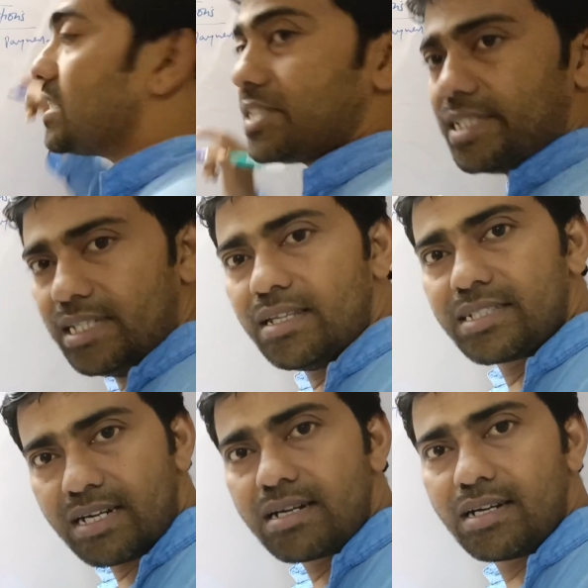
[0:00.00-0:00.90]
can see the
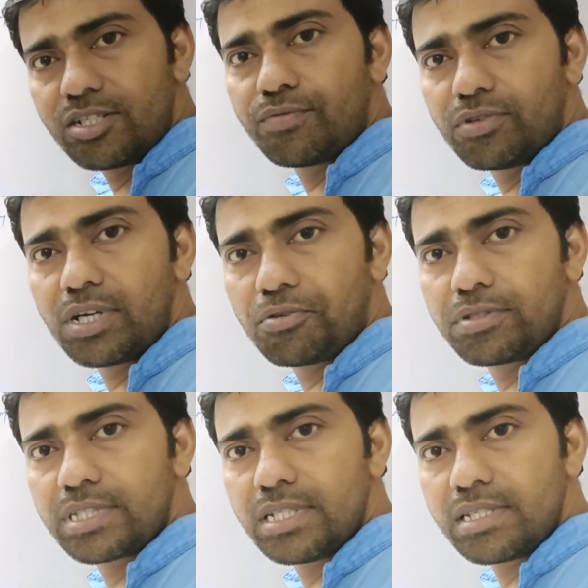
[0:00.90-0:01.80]
standardity of the
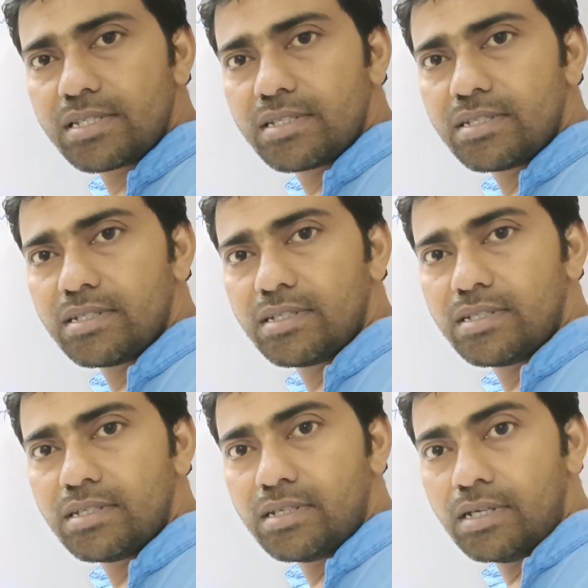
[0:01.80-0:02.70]
questions.
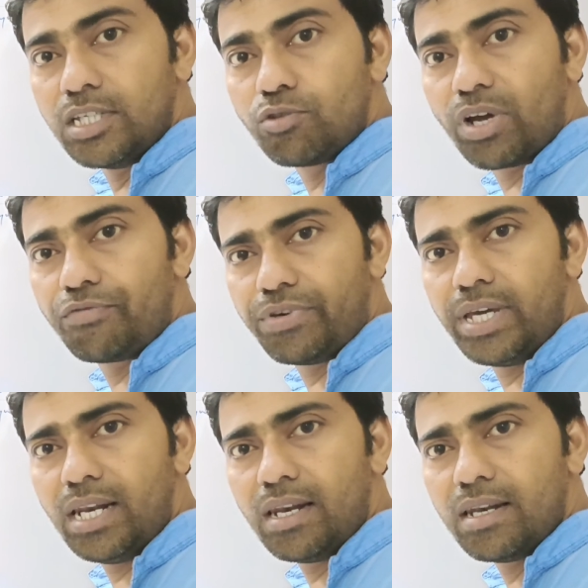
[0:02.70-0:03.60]
You can
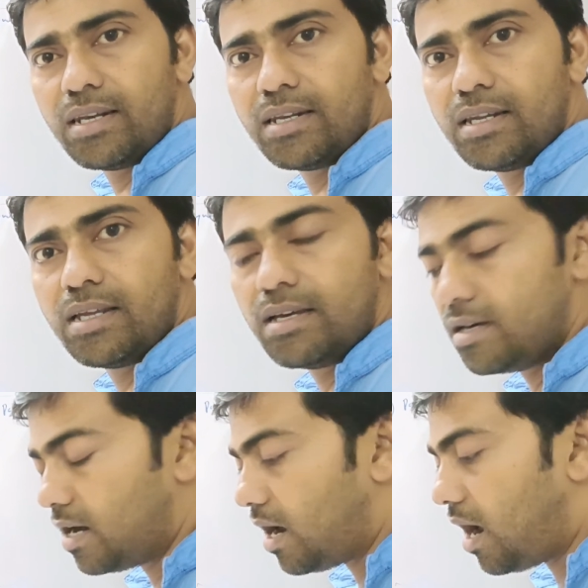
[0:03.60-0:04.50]
feel
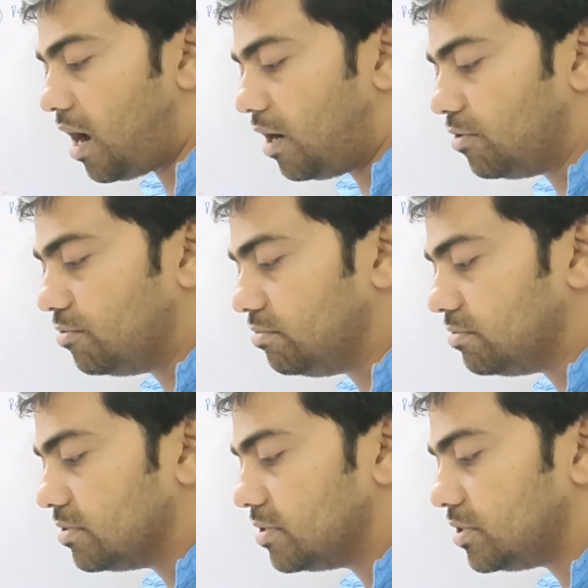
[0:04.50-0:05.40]

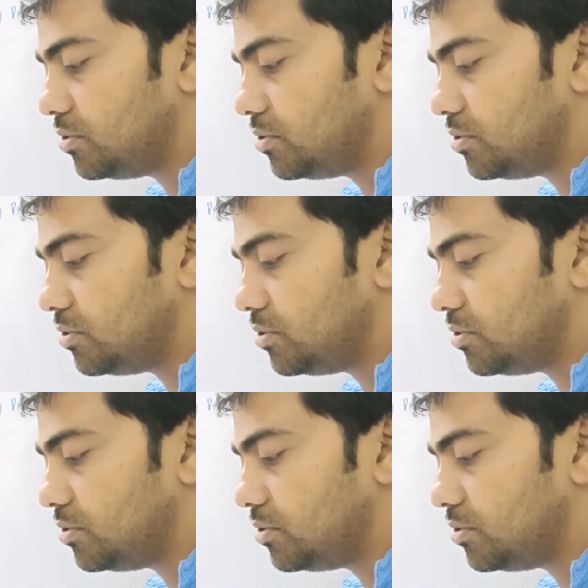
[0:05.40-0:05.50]
how,